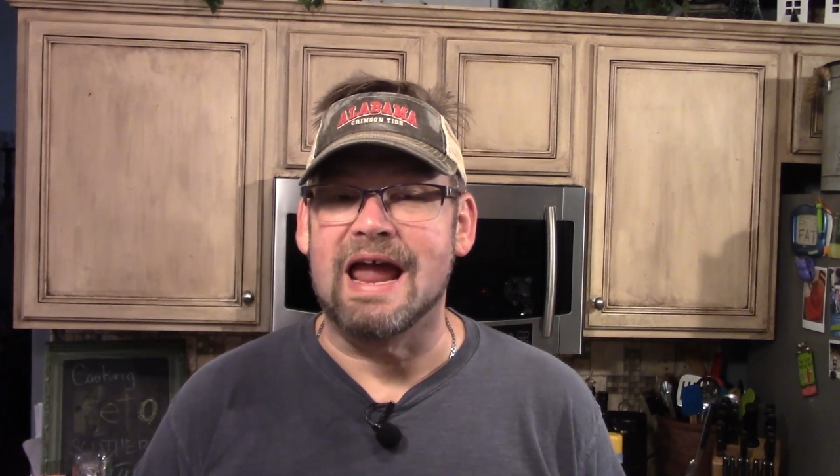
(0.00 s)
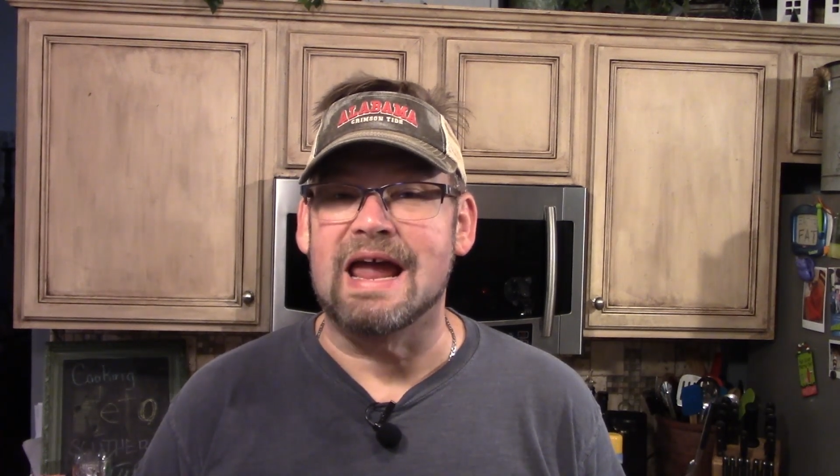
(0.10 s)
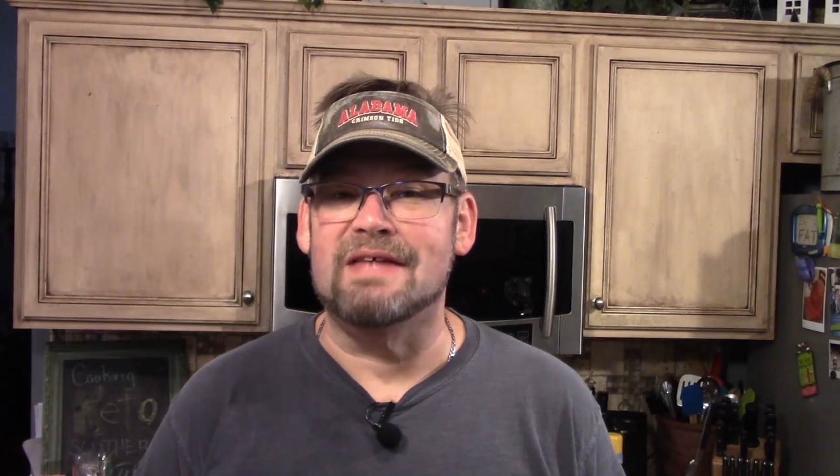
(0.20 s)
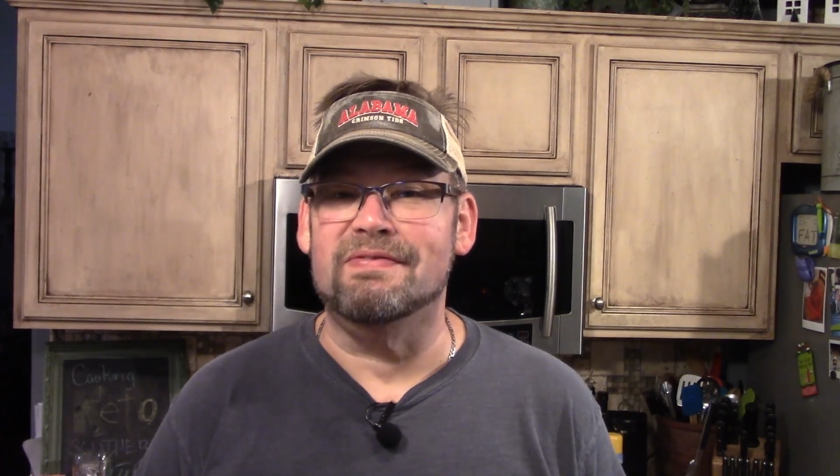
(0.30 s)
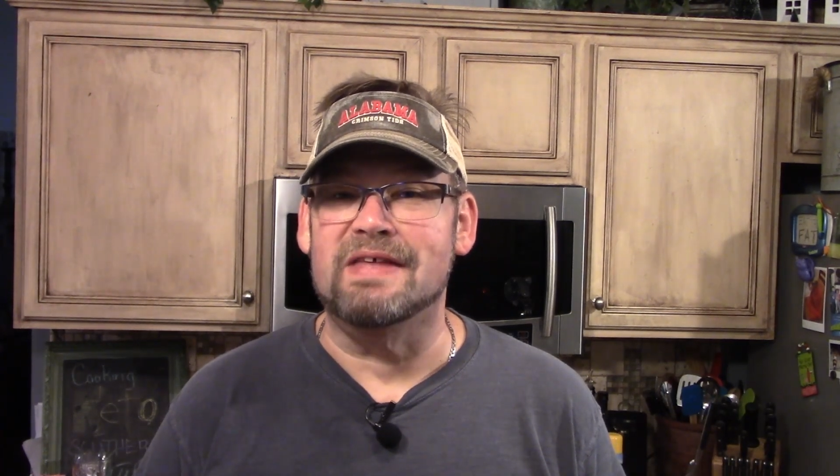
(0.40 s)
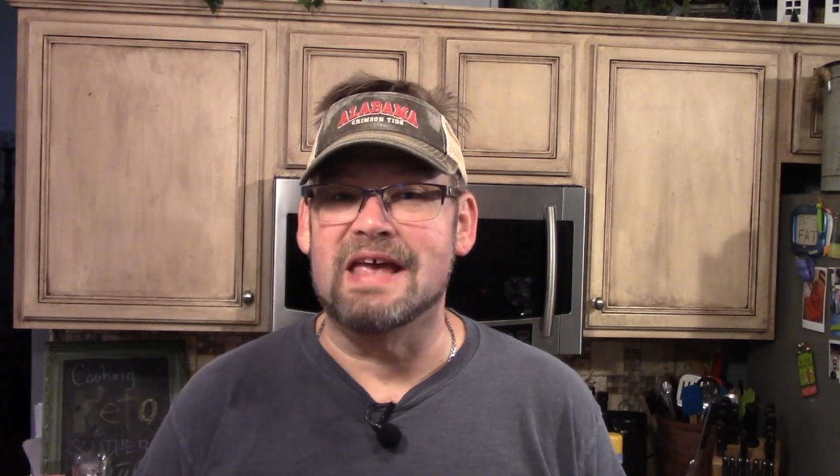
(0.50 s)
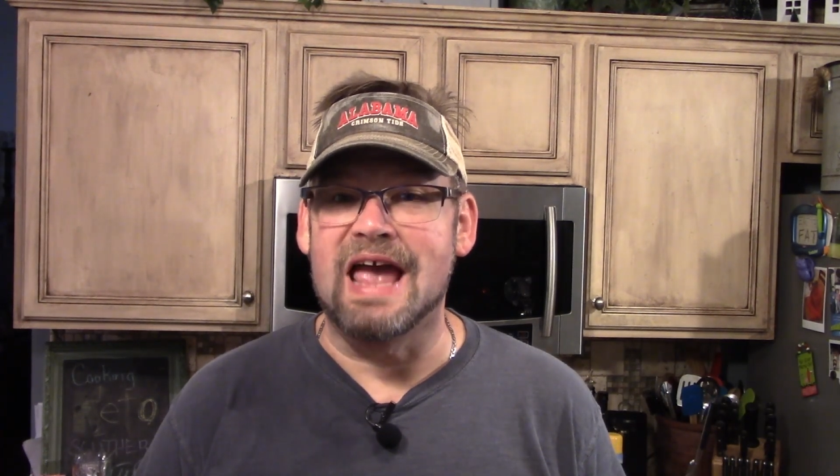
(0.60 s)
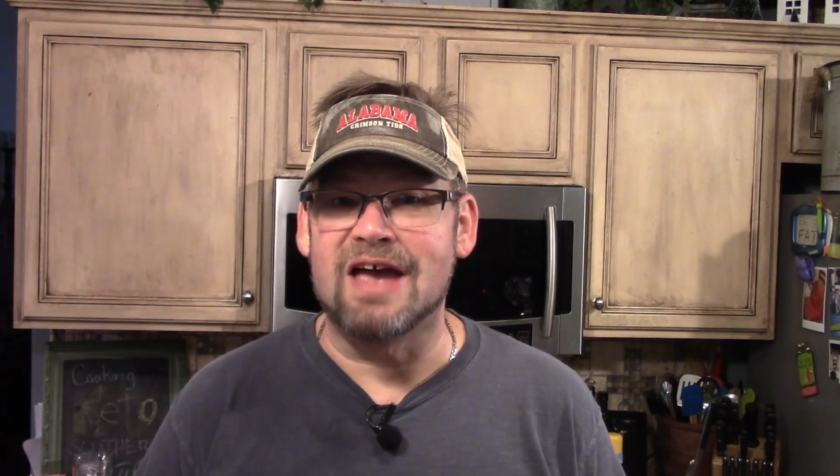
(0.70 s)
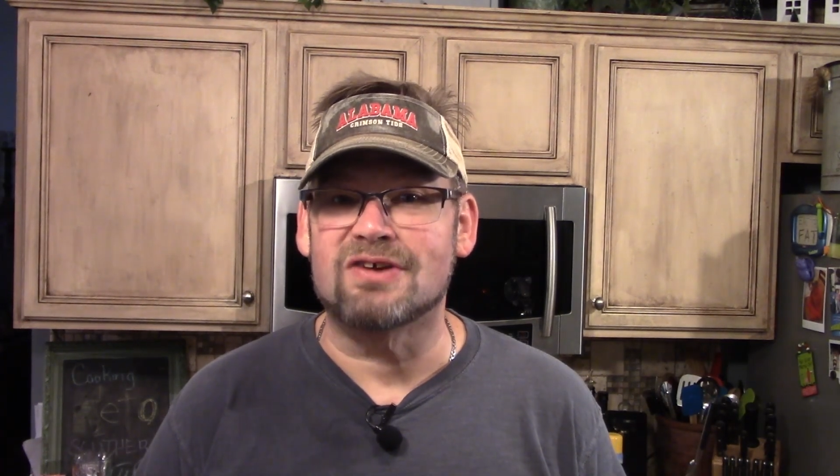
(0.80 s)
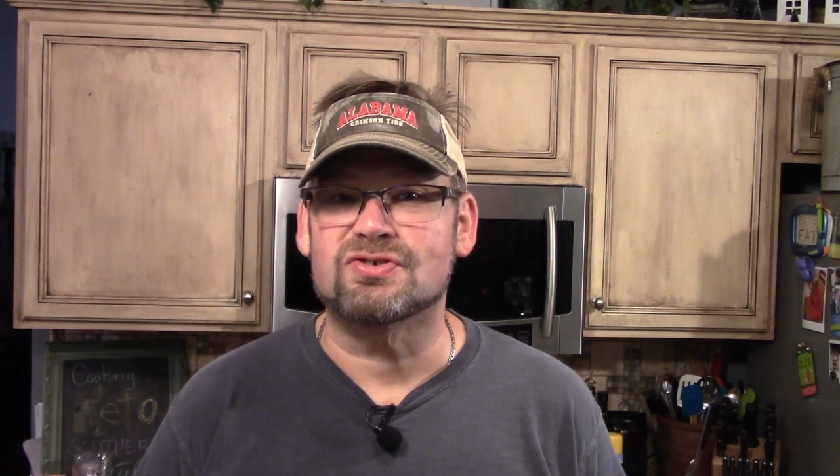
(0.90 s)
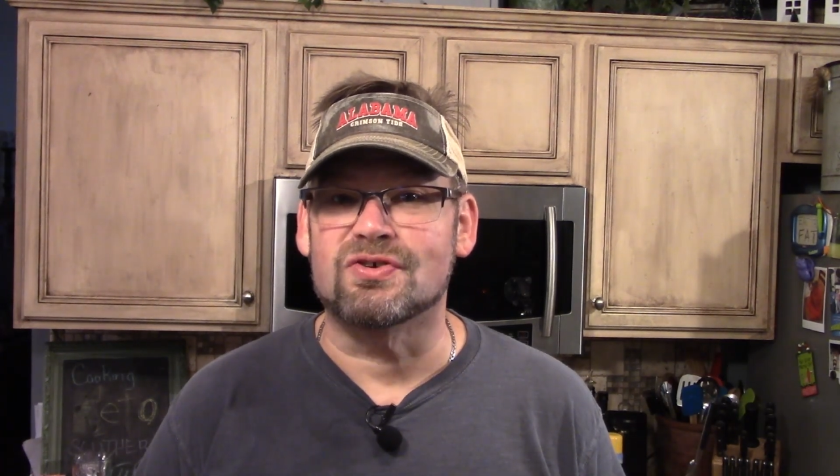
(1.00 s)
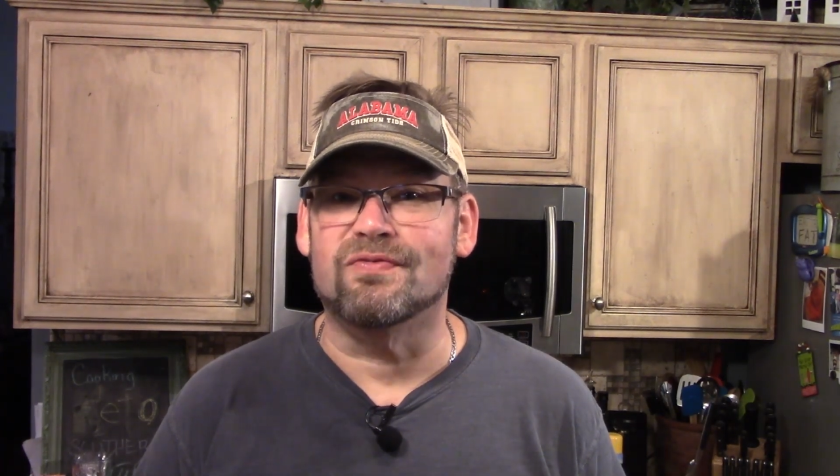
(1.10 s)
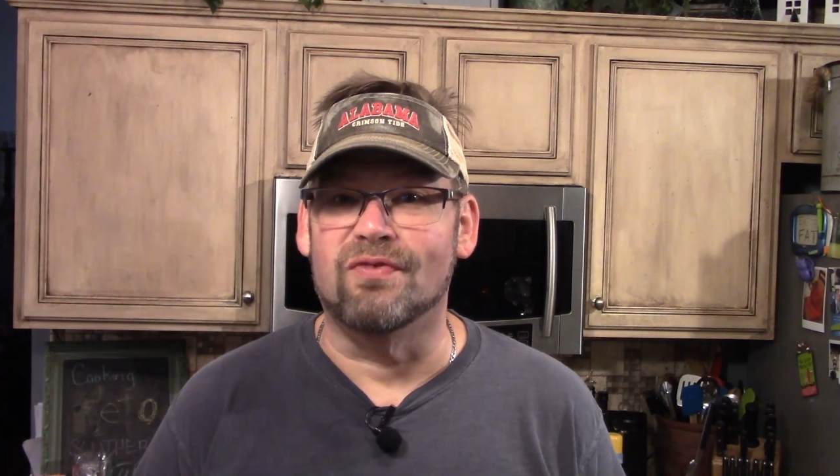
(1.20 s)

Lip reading: and the extra